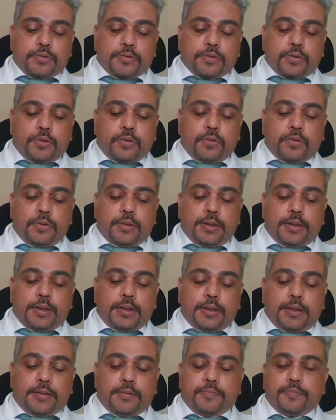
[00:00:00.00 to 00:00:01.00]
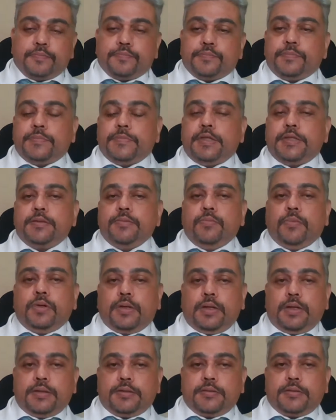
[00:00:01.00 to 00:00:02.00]
So this
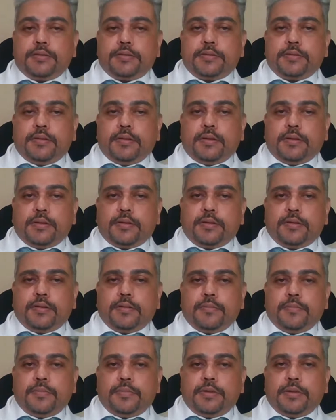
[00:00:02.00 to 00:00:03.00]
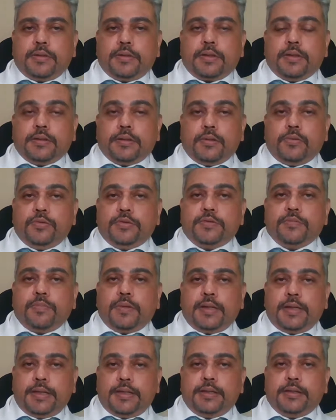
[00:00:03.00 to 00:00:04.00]
more or less concludes
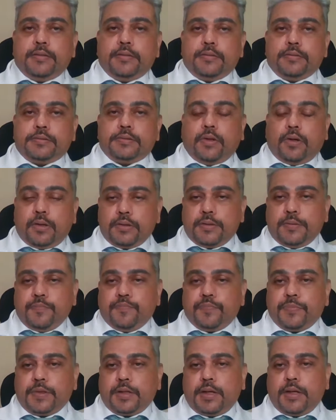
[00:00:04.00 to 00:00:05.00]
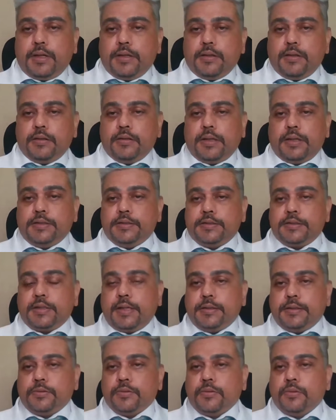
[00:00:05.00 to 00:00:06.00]
my talk, and I'd just
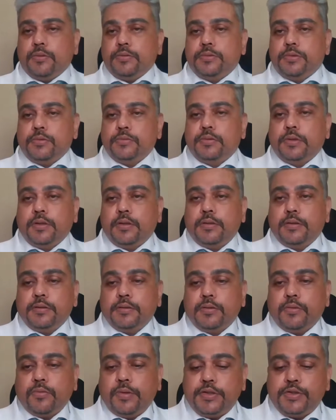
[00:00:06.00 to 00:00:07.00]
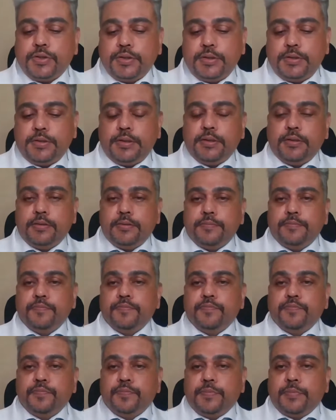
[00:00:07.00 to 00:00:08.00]
like to go through the questions here.
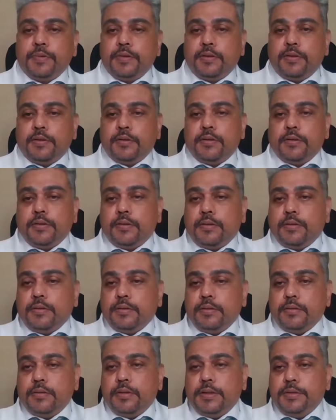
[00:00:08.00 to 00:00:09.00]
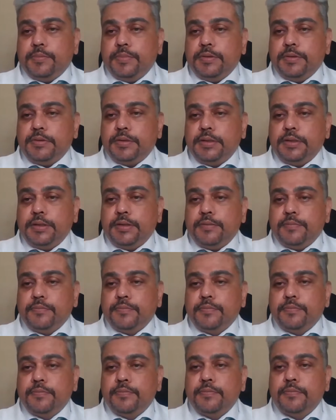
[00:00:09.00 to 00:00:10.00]
Let me see.
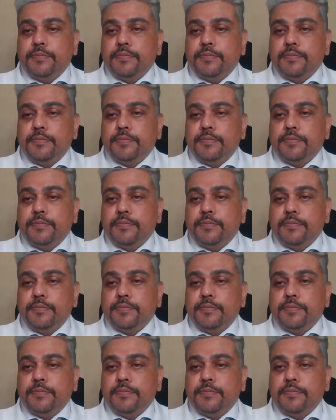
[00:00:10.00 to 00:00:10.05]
